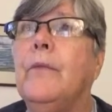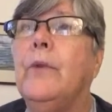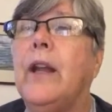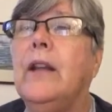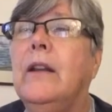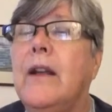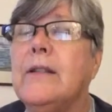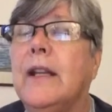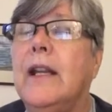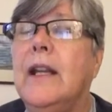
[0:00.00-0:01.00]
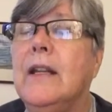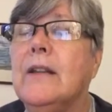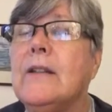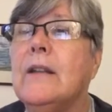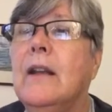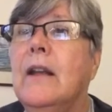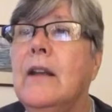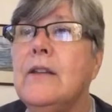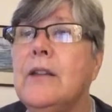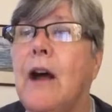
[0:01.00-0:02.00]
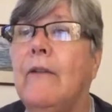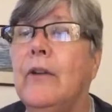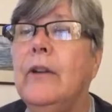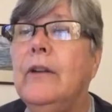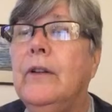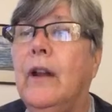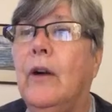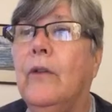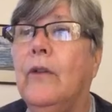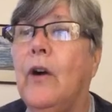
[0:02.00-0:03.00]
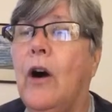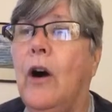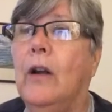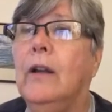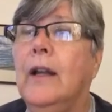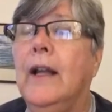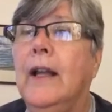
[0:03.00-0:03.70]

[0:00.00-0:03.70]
recognize that he is sovereign over all.